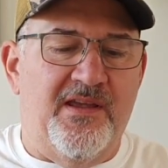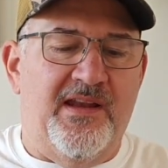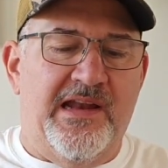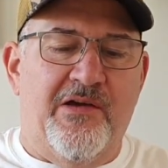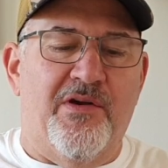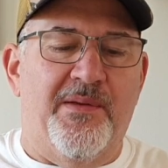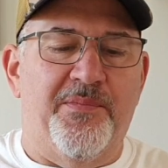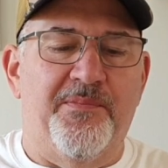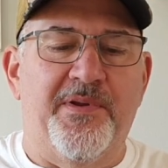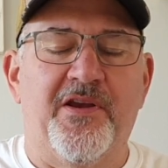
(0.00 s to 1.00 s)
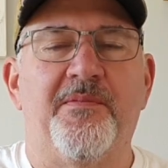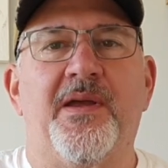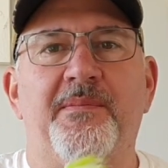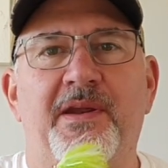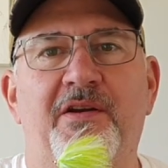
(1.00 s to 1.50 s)
and how I prepare
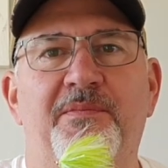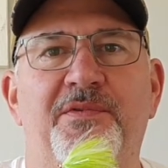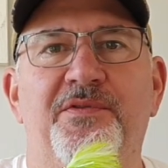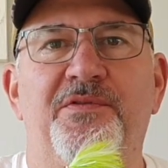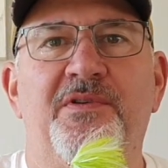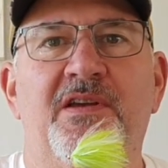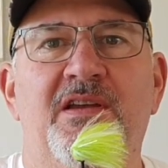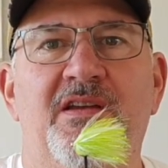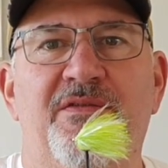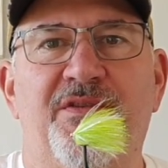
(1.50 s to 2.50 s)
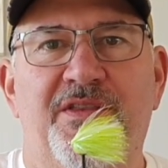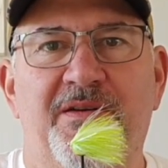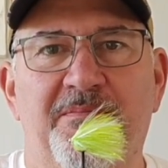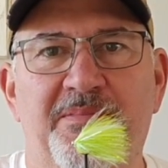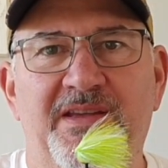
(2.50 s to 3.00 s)
my marabou for
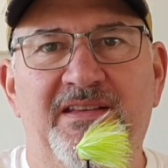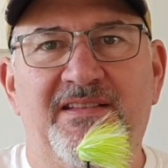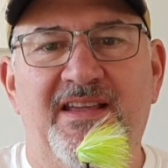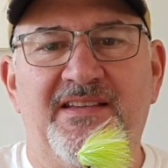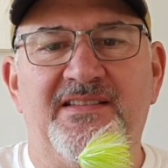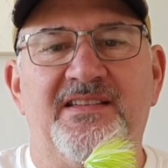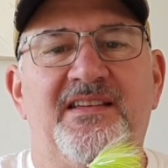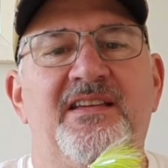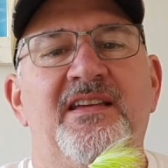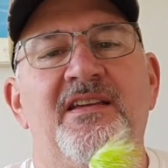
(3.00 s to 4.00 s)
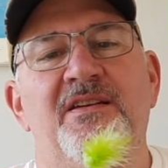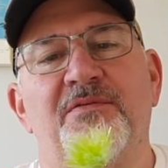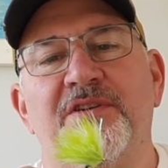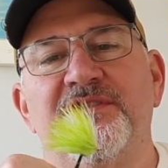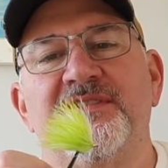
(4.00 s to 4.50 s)
the big tasty.
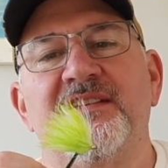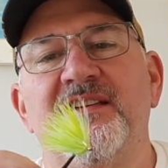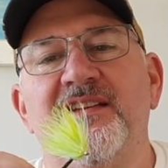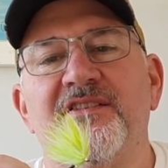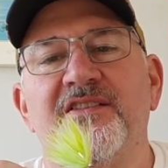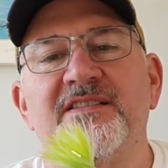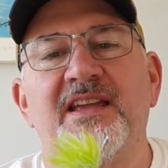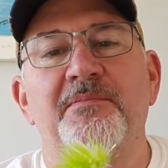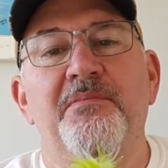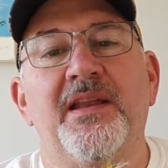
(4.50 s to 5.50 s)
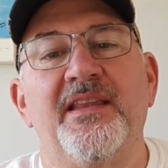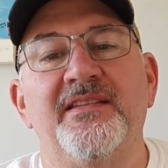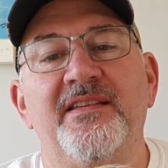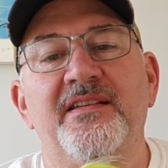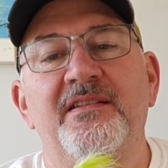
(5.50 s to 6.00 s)
What you see here is a
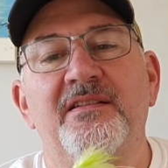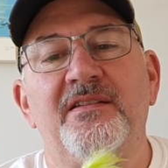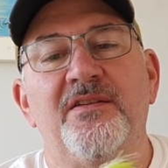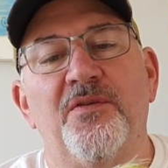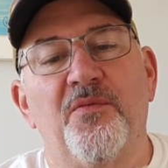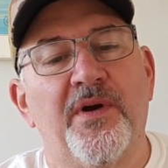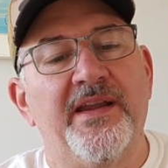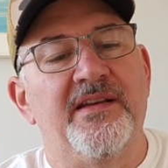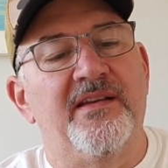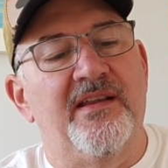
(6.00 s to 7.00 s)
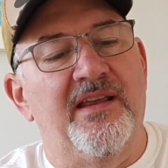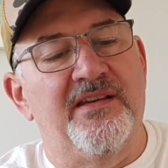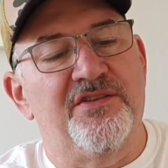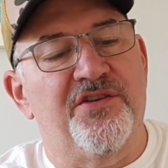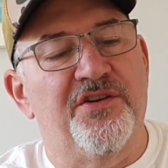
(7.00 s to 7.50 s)
blended white
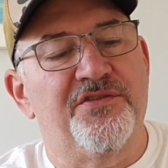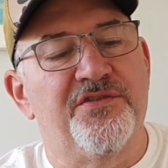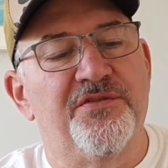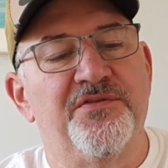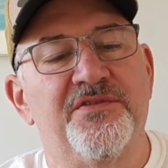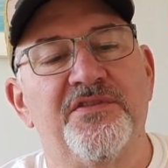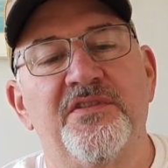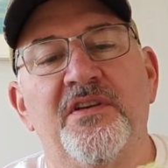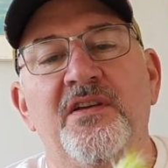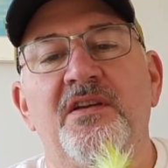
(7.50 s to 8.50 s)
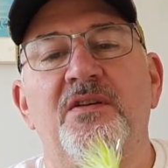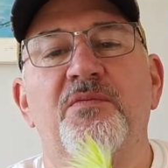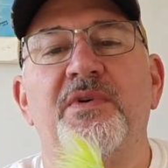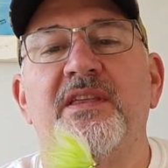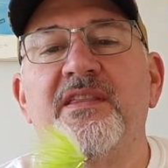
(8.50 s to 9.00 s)
and chartreuse
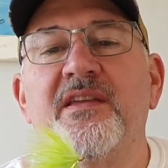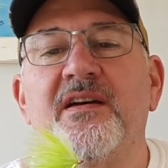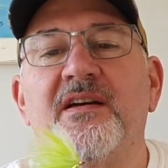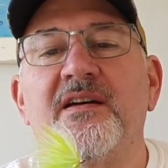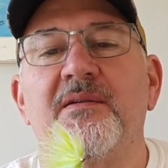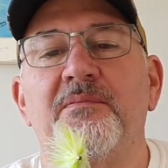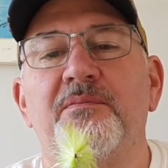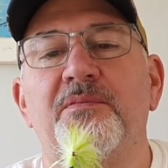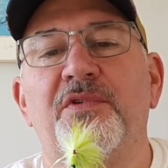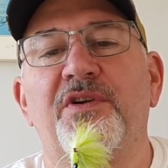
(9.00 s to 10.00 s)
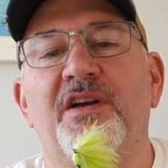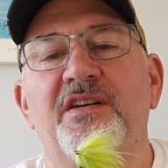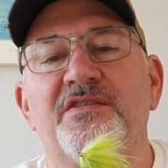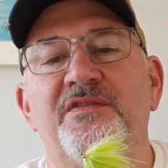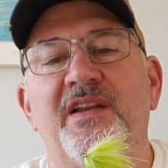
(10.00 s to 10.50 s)
with
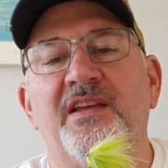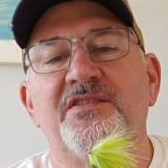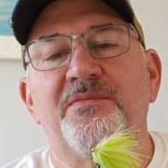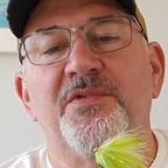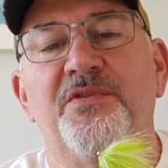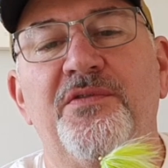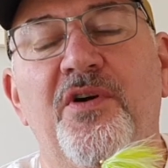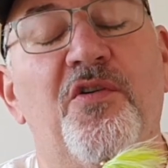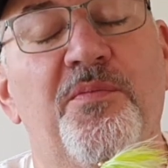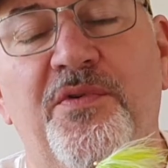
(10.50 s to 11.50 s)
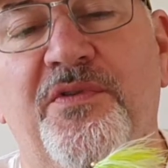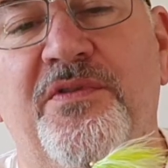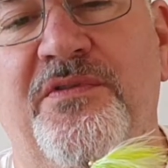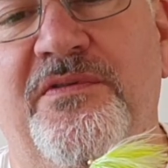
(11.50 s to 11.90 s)
Mirage Flashabou, Opal,